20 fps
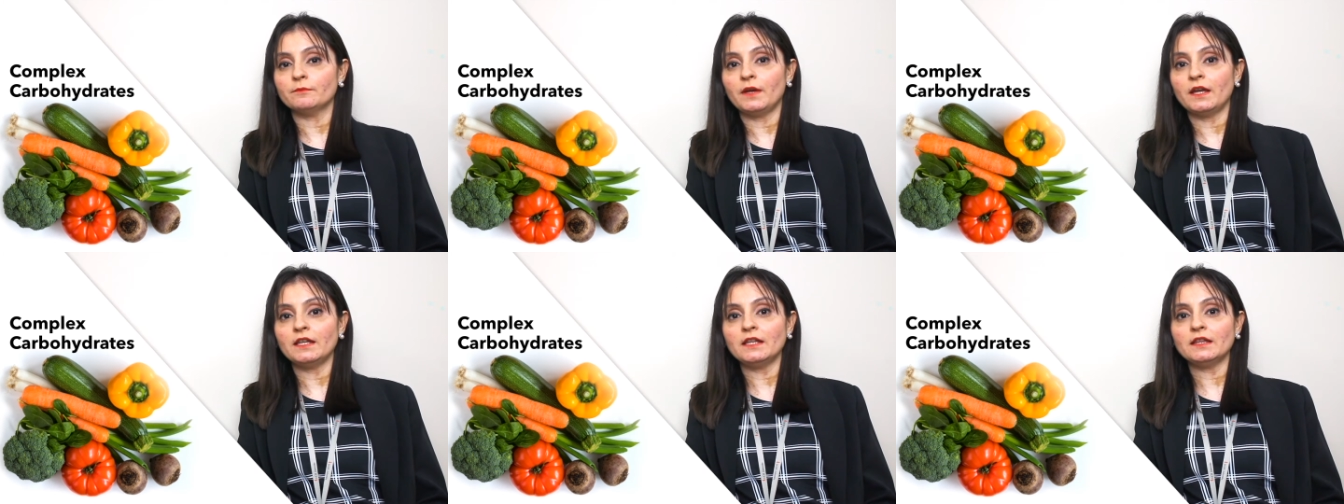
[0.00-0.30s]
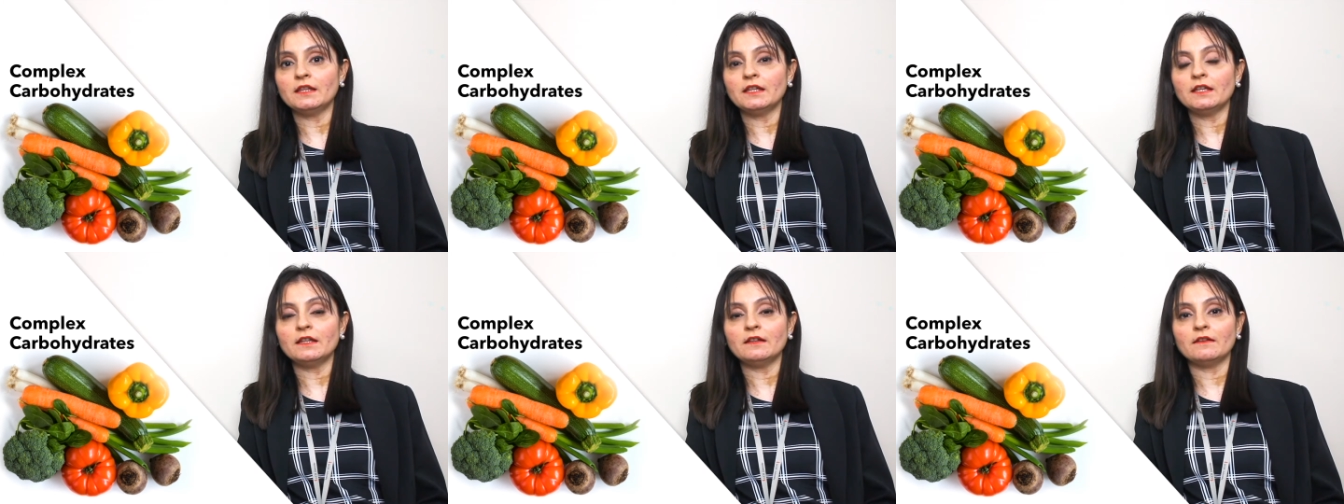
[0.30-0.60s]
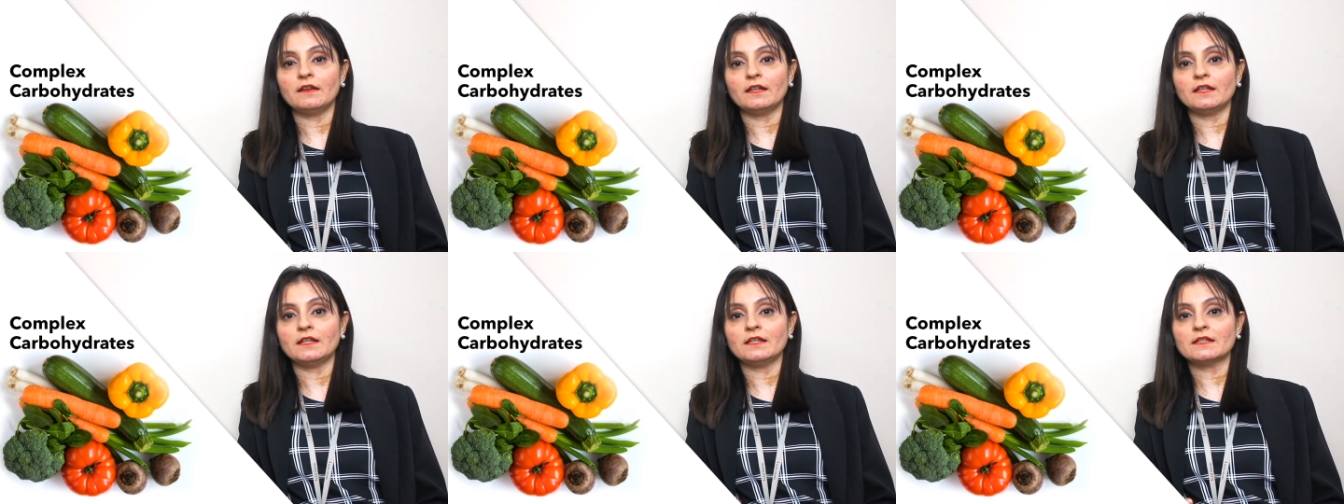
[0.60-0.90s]
anything
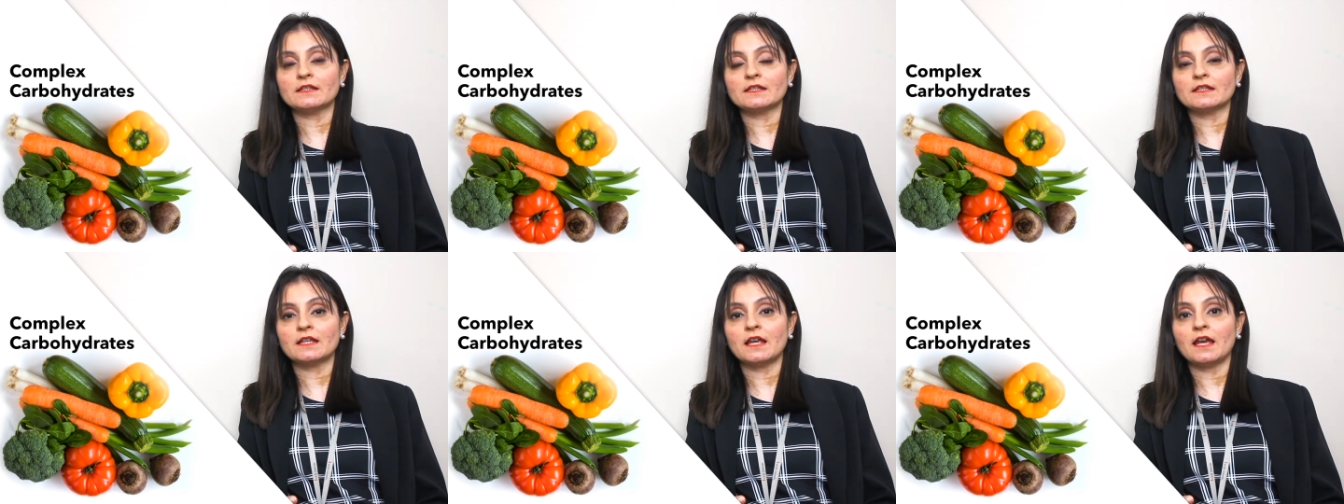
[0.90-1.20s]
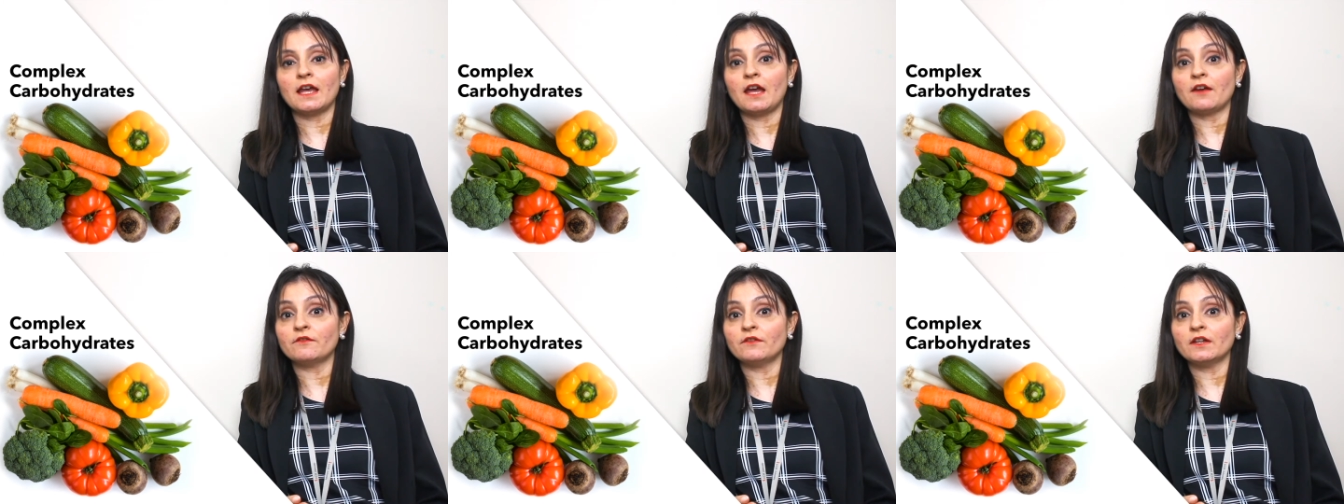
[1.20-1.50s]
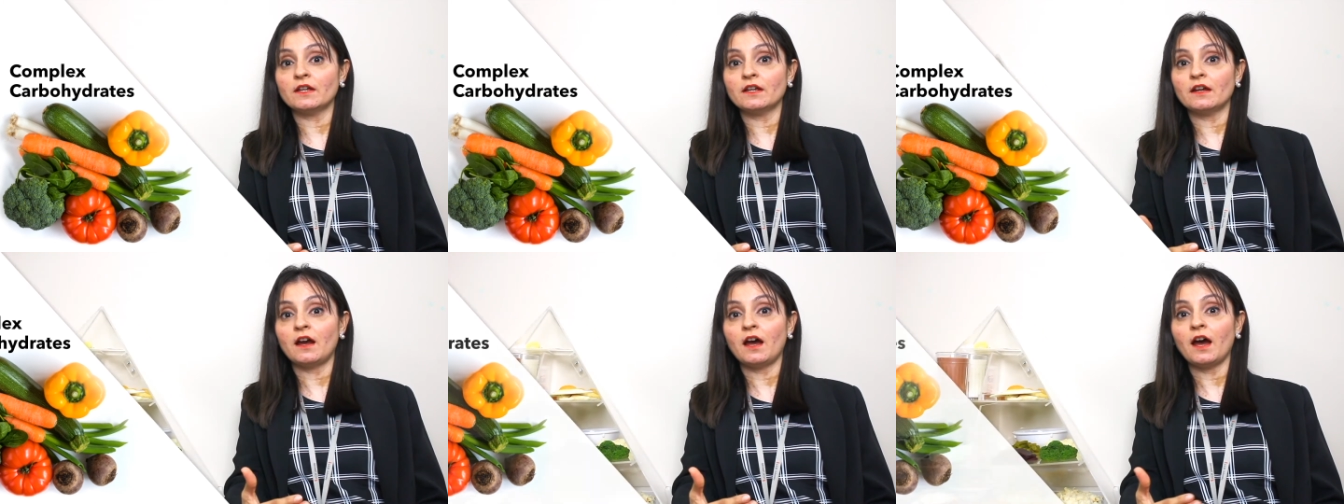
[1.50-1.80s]
that is
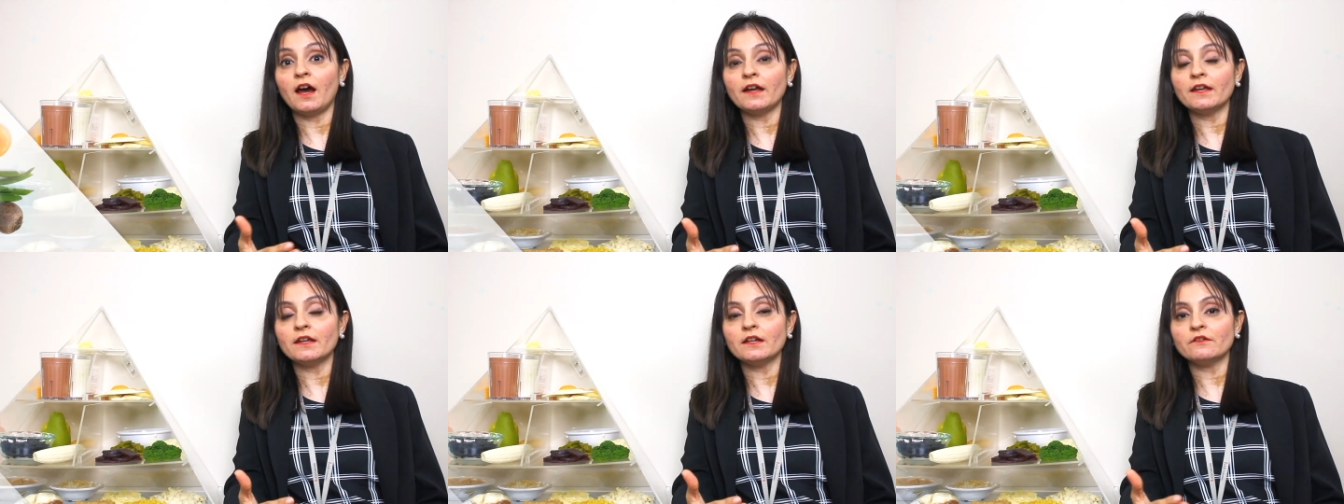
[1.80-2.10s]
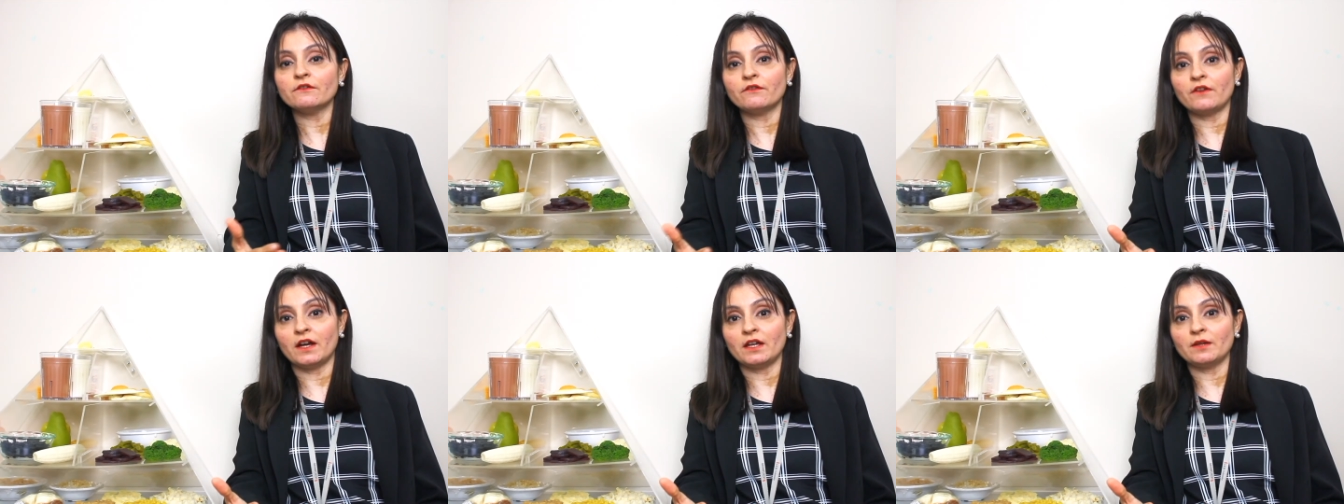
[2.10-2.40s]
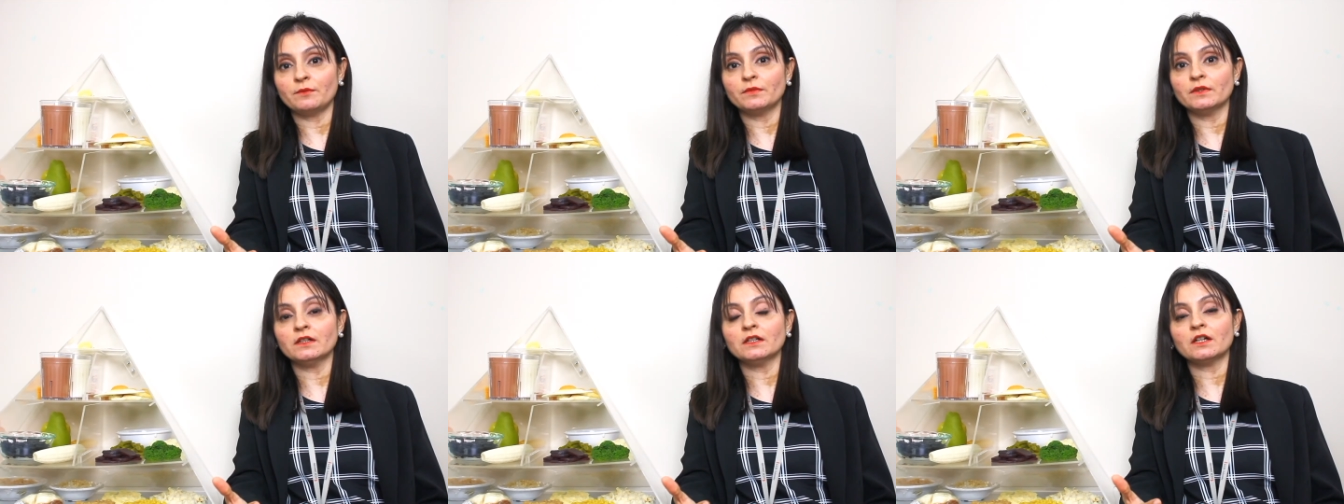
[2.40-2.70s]
having higher
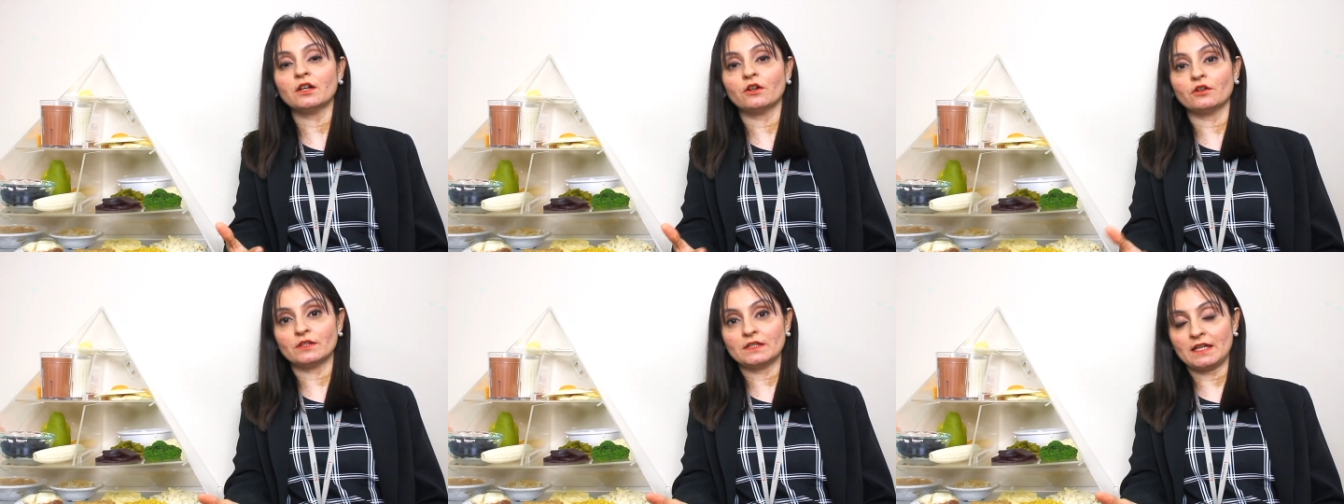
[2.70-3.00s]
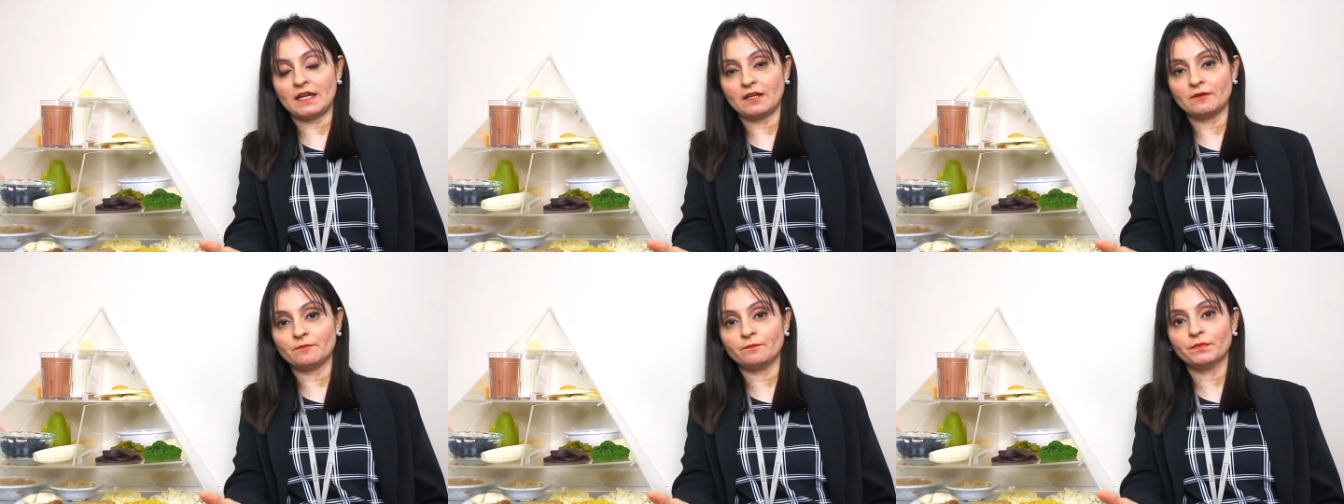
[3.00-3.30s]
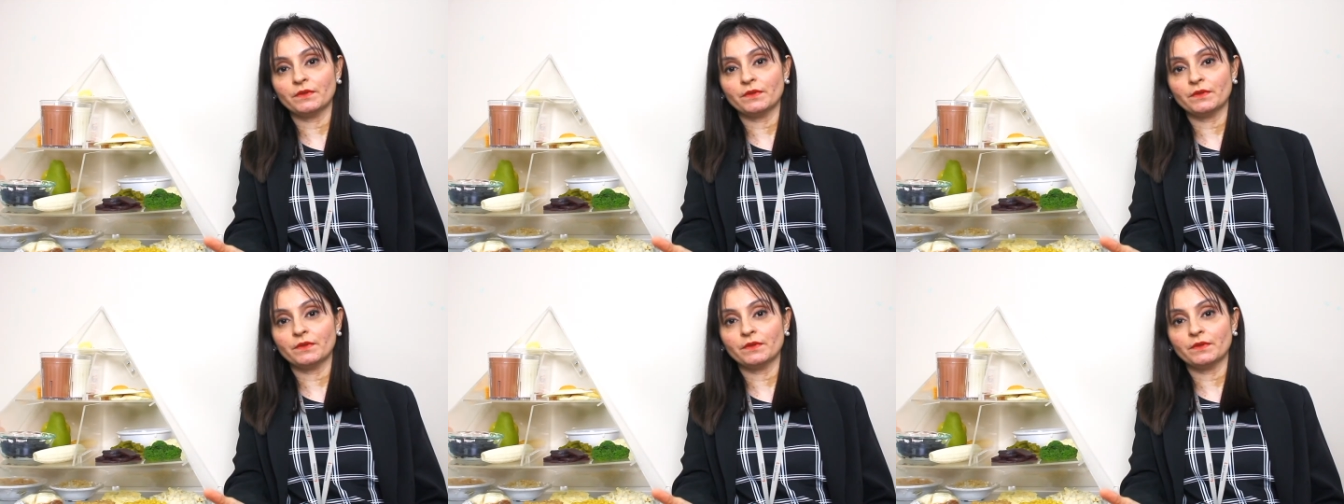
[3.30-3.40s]
fiber content.